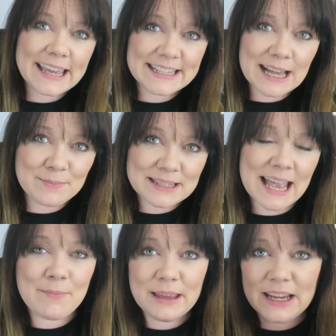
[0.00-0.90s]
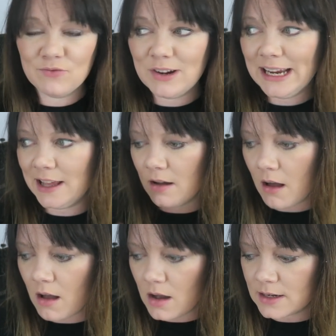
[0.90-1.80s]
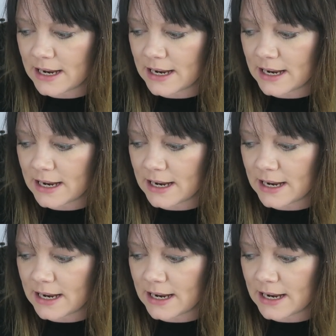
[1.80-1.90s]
Exams can be really hard